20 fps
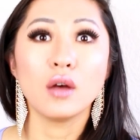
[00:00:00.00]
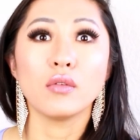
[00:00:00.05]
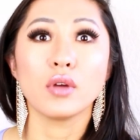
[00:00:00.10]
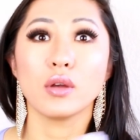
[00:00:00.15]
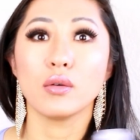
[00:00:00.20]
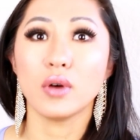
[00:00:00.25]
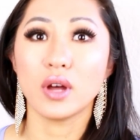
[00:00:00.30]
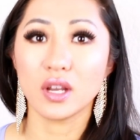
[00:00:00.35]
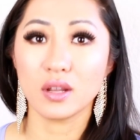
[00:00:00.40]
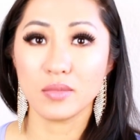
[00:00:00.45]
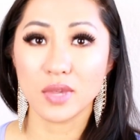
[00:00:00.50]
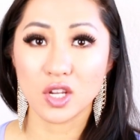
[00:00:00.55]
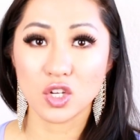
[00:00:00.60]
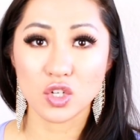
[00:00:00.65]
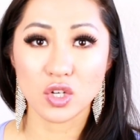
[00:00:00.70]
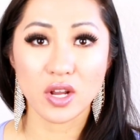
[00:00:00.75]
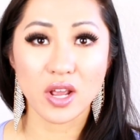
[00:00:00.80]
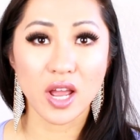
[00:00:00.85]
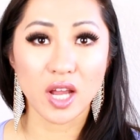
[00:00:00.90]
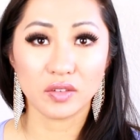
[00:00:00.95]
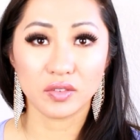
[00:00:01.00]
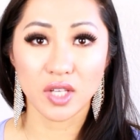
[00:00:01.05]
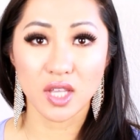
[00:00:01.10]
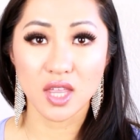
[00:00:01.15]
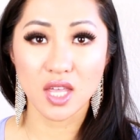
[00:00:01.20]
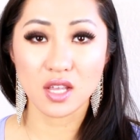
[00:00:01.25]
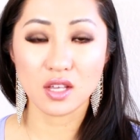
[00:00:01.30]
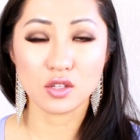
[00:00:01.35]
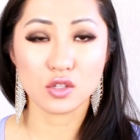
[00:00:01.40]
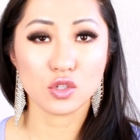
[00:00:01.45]
We want to make sure
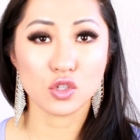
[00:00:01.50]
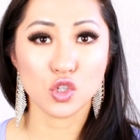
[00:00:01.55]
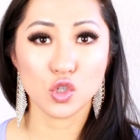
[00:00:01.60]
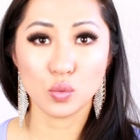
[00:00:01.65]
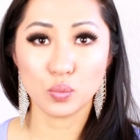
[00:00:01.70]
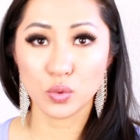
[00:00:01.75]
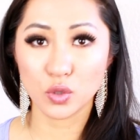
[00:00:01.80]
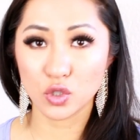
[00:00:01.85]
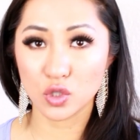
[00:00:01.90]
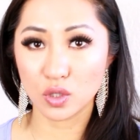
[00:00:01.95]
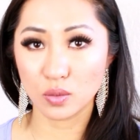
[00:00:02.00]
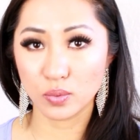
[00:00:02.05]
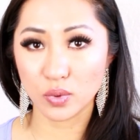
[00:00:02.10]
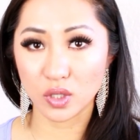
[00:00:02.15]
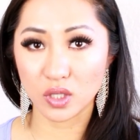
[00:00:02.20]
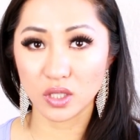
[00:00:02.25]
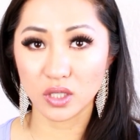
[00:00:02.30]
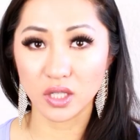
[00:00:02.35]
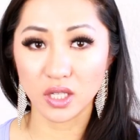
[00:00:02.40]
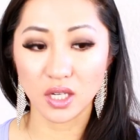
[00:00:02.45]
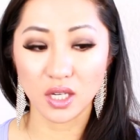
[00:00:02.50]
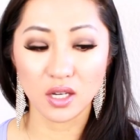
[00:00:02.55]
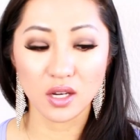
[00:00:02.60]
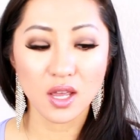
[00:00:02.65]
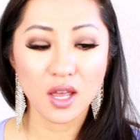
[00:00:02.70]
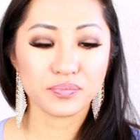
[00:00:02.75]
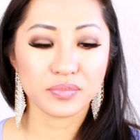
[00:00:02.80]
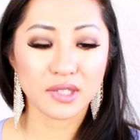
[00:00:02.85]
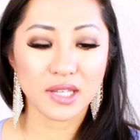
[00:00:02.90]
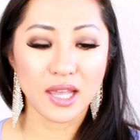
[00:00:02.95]
everything is super, super clean
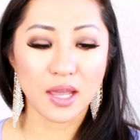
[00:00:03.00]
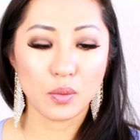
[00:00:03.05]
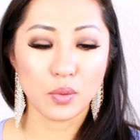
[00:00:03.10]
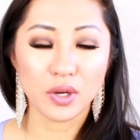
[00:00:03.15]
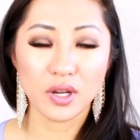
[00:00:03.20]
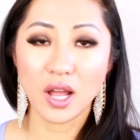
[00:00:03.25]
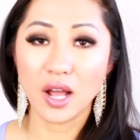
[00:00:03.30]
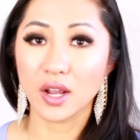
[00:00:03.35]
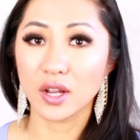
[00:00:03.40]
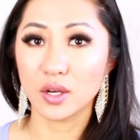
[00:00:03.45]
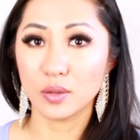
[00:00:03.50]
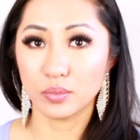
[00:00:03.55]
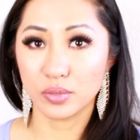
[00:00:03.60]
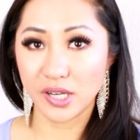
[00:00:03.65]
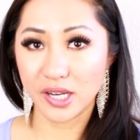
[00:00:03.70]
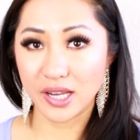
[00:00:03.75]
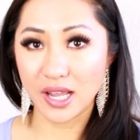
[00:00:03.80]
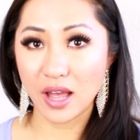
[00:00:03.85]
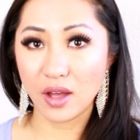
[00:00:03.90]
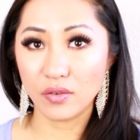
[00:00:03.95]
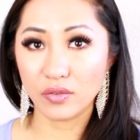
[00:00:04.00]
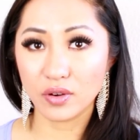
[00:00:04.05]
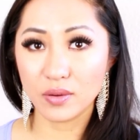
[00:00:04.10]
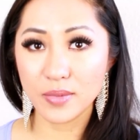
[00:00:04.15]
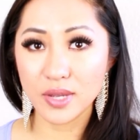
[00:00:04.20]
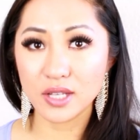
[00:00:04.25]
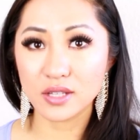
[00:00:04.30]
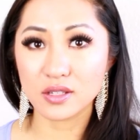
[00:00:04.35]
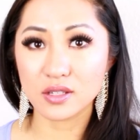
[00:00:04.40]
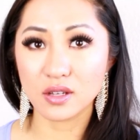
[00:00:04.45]
and we're not going to break out from
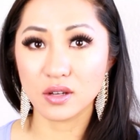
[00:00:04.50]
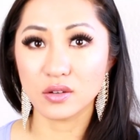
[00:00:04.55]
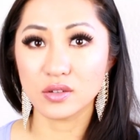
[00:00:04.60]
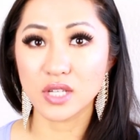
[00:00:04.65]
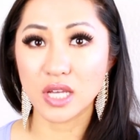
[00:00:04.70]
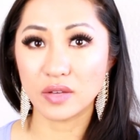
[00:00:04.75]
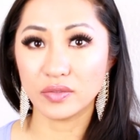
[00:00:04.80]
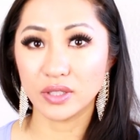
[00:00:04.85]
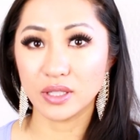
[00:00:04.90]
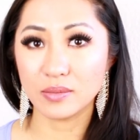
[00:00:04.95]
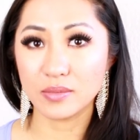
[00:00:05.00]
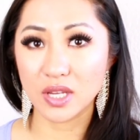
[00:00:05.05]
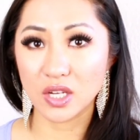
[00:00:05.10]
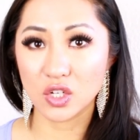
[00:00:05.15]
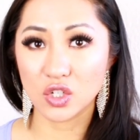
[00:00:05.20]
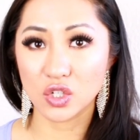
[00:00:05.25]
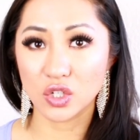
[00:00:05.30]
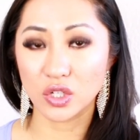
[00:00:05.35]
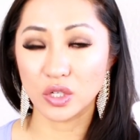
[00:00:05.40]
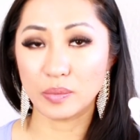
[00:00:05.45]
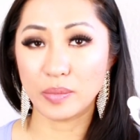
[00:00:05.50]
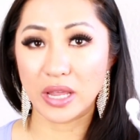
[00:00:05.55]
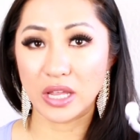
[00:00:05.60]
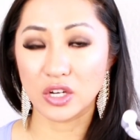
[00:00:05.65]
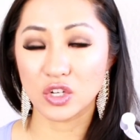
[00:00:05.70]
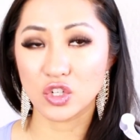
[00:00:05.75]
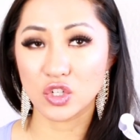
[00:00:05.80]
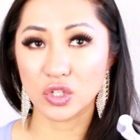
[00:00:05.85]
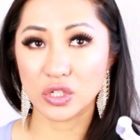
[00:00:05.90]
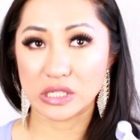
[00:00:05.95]
it. So definitely make sure your
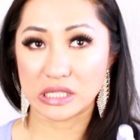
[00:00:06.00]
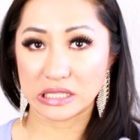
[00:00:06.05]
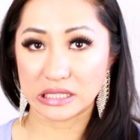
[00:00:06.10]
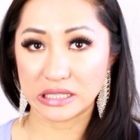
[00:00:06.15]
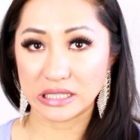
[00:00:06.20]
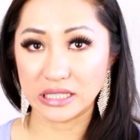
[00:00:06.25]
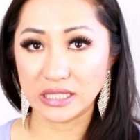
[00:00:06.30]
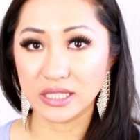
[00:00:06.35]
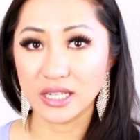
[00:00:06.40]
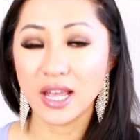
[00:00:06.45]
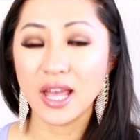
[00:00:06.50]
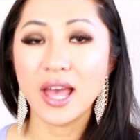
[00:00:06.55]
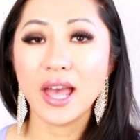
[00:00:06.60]
banisher is clean.